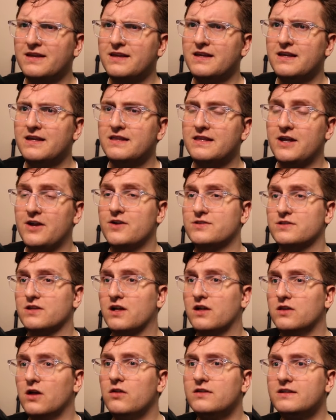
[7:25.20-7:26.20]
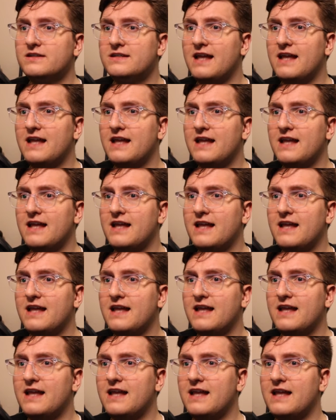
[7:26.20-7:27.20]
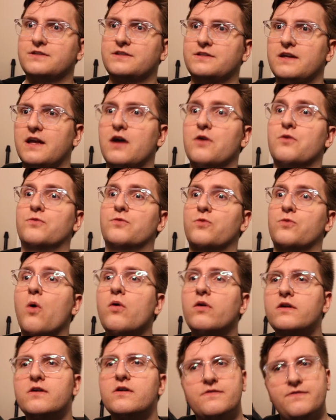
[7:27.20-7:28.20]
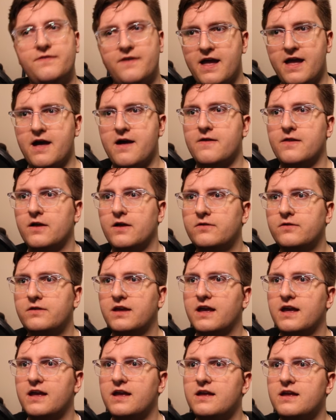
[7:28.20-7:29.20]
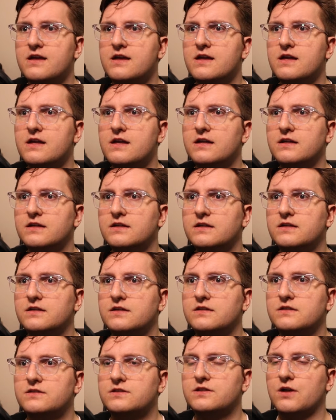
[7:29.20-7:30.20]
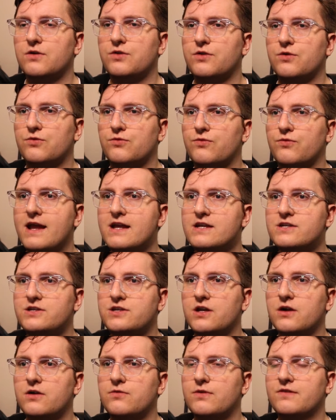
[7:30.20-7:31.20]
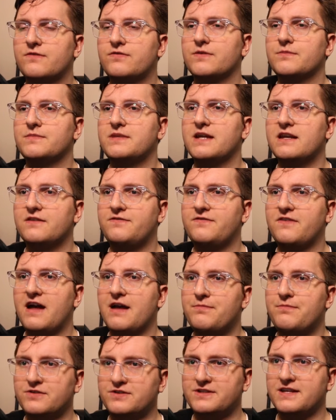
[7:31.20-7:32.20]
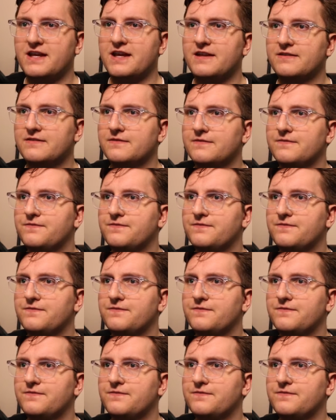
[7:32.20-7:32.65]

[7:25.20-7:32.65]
There's Alolan Ninetales, Aurora Veil, okay. So the ratio went from 10 to 5%.